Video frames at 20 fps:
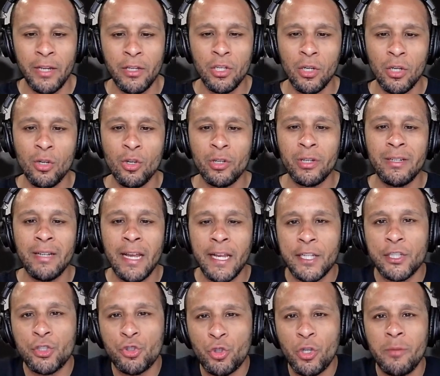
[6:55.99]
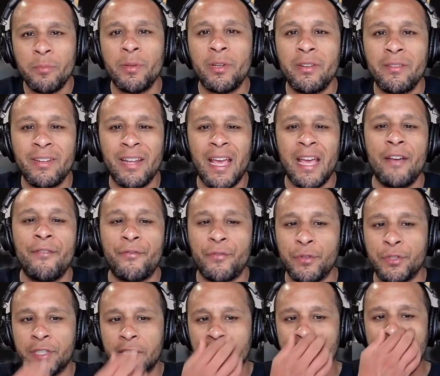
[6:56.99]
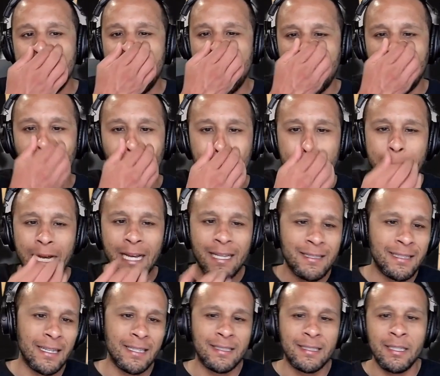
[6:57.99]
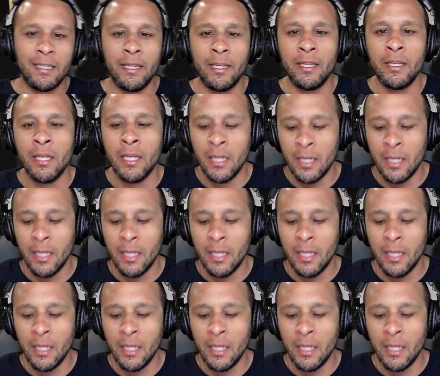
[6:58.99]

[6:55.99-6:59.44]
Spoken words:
You're looking at contributing efforts, and we got that today.